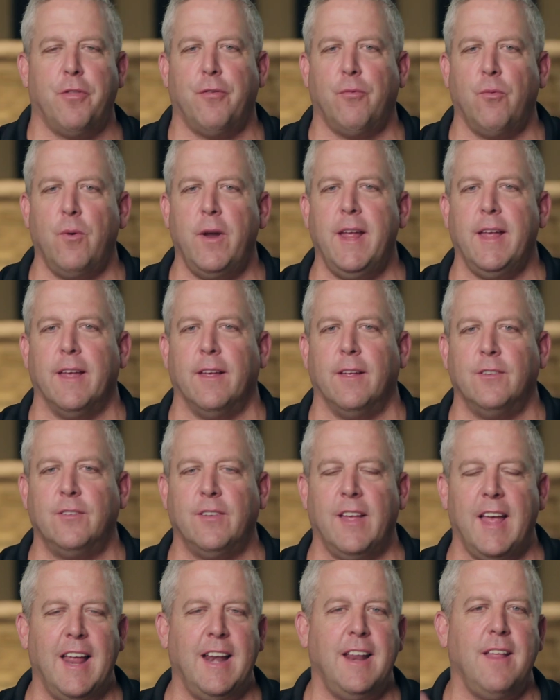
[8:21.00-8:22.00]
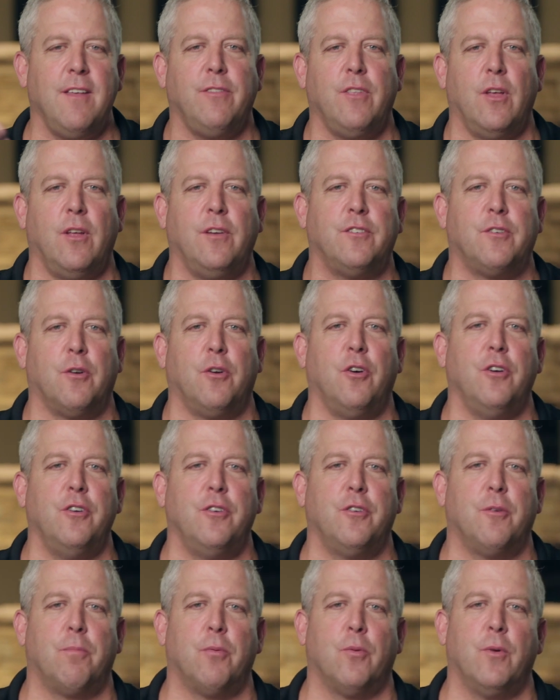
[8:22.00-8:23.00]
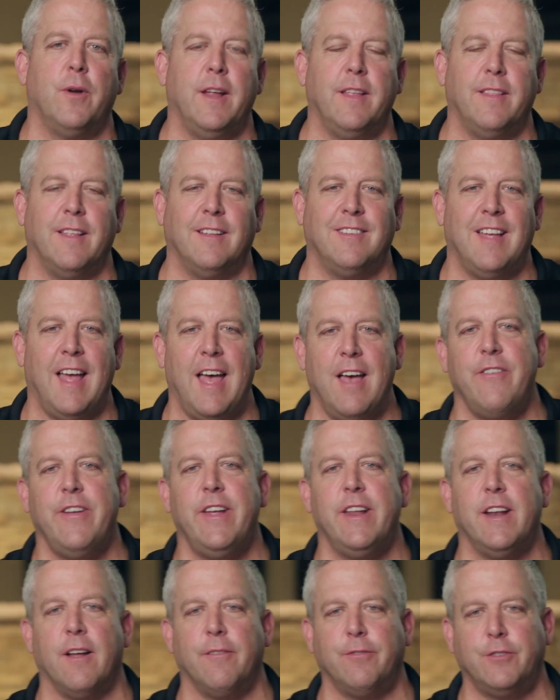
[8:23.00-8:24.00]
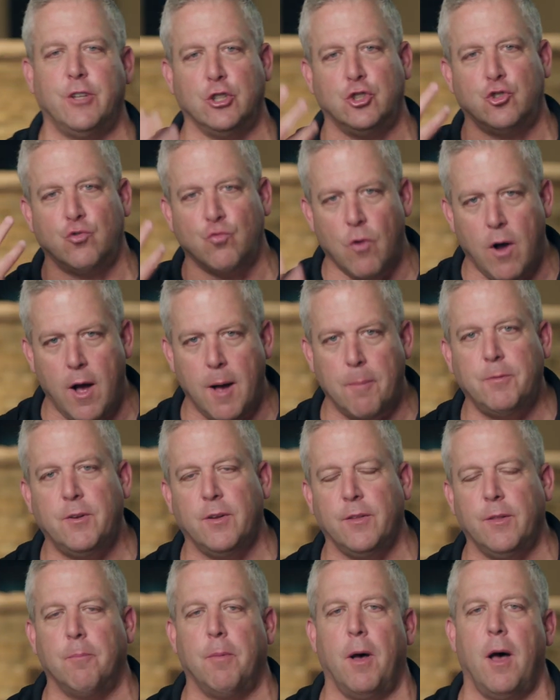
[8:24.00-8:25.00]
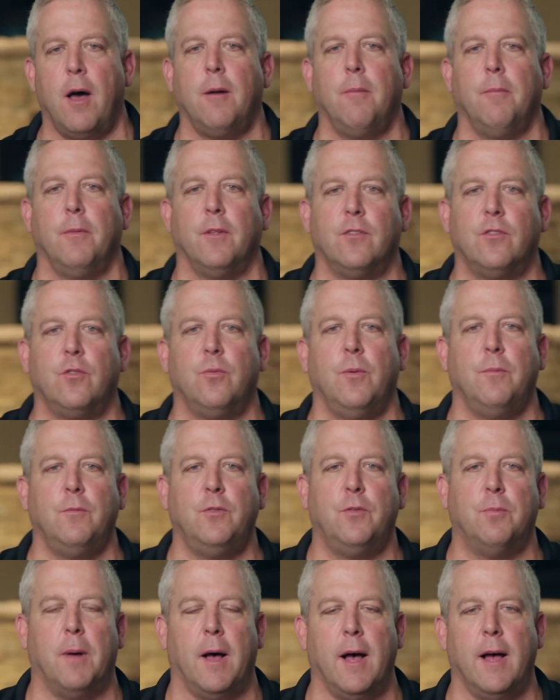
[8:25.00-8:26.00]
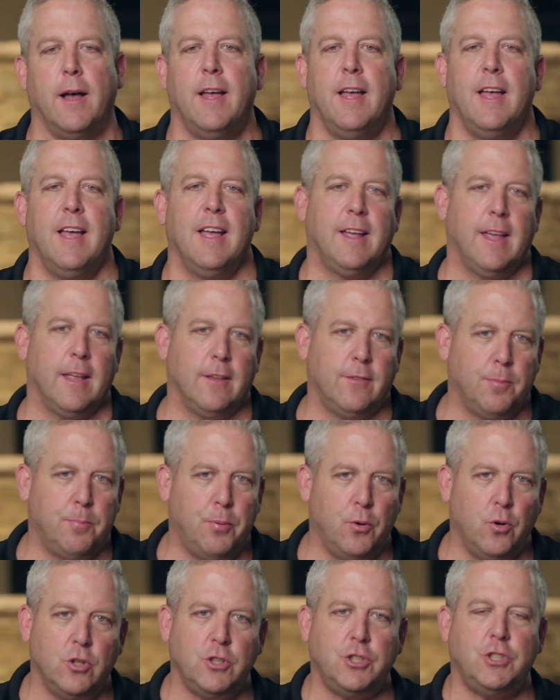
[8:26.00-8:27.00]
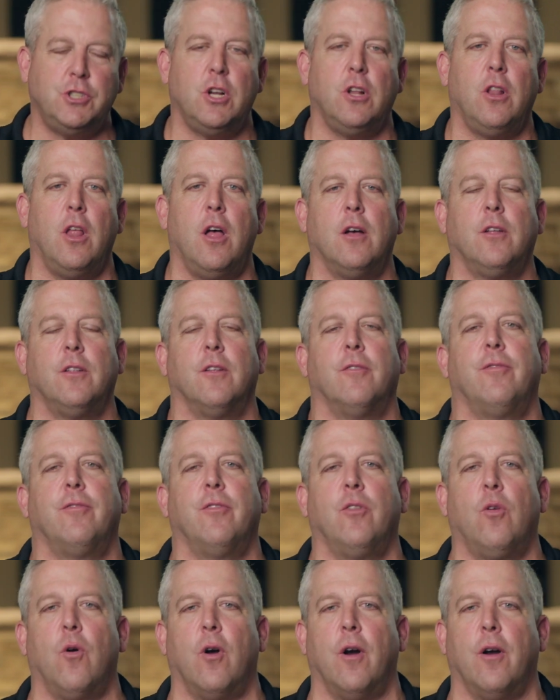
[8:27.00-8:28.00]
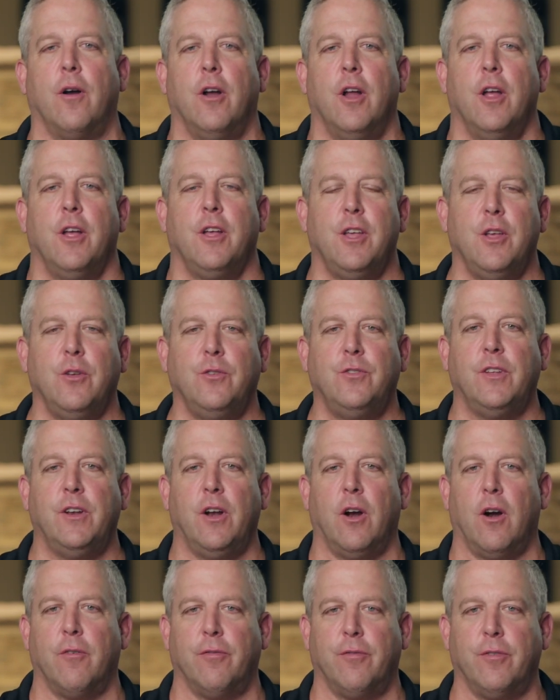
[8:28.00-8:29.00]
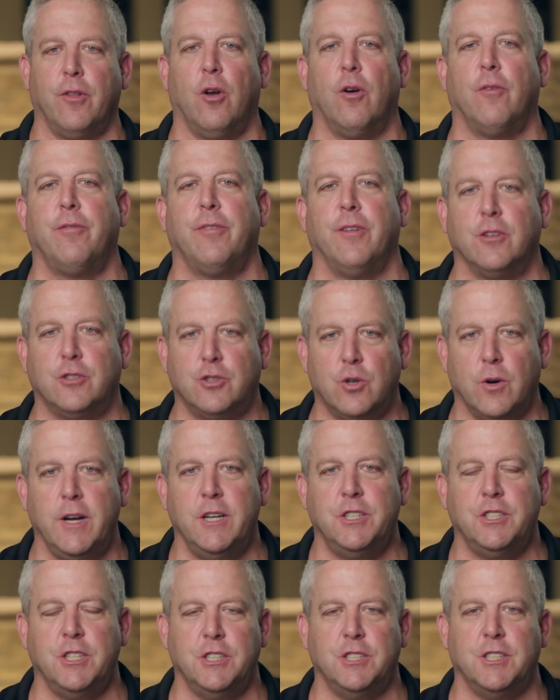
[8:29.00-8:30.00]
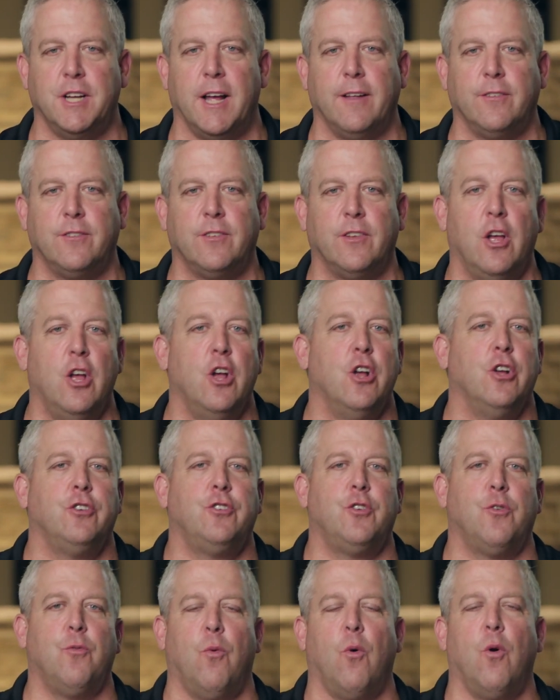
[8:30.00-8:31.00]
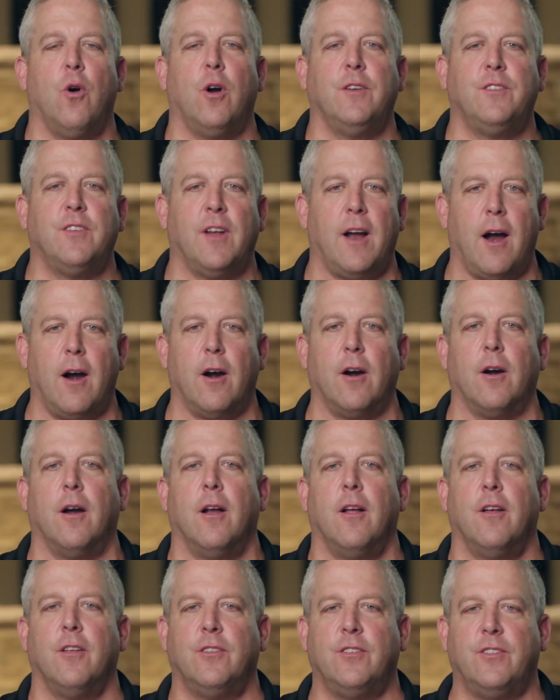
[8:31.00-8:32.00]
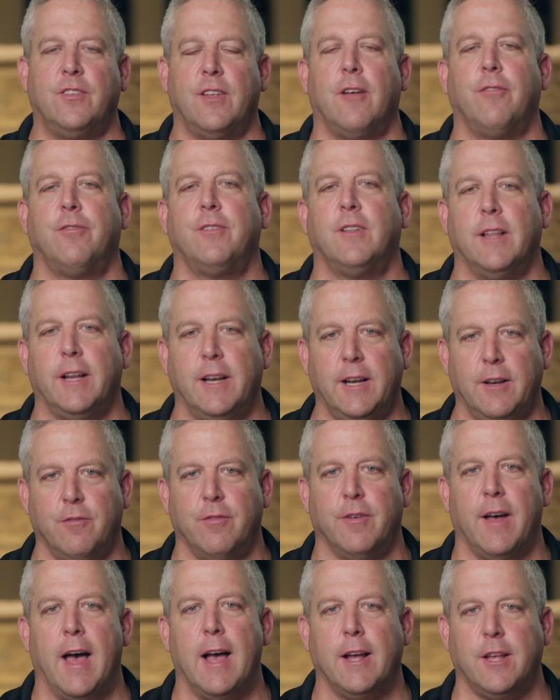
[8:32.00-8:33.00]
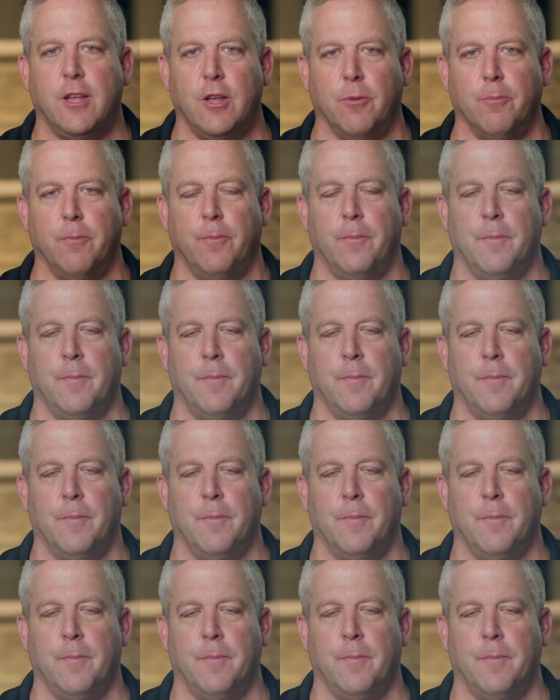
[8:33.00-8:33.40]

3 is any of the dirt and debris that's heavy enough to drop to the bottom of the swim spa gets pushed along the floor using our floor filtration jets towards our self-cleaning vacuum.